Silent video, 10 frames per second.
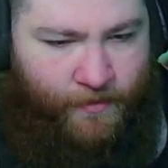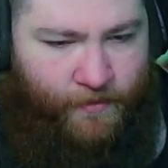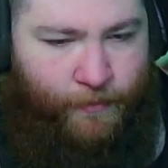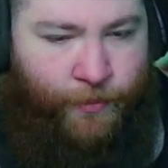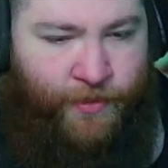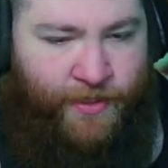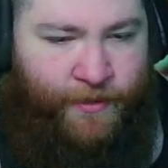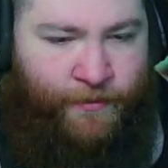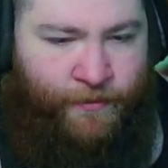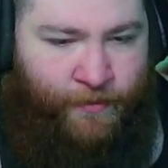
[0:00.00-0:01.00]

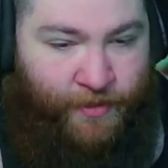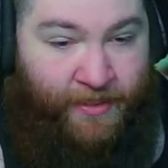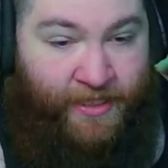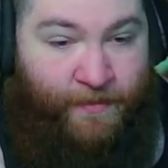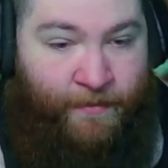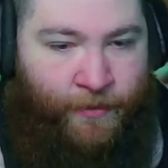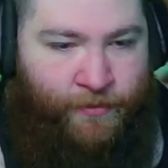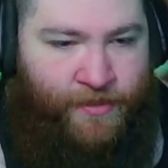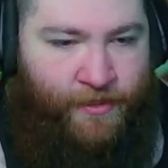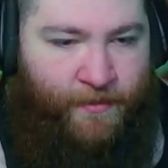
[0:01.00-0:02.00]
Moonstone, which we did beat
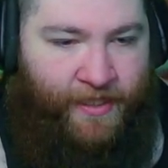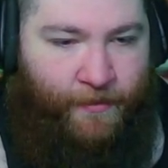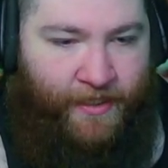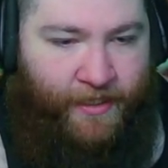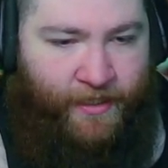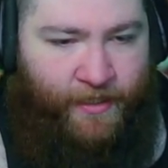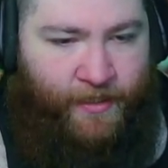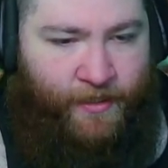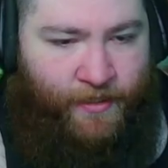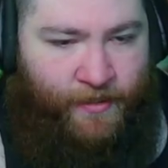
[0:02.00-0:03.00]
Moonstone, by the way.
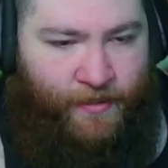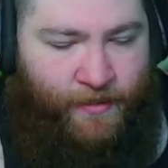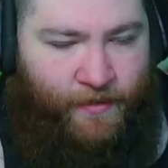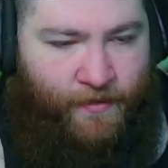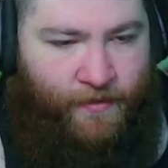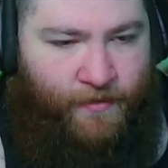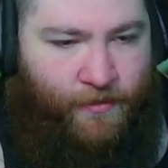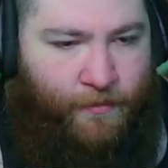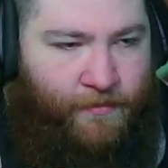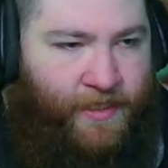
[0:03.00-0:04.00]

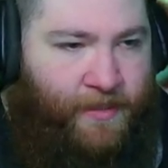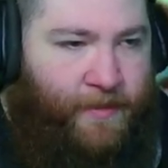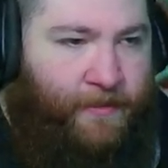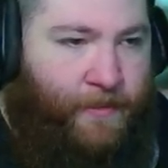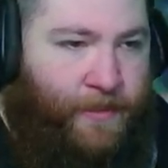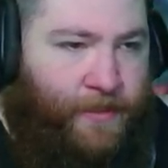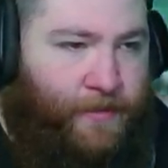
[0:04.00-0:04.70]
Nope, not the money rock.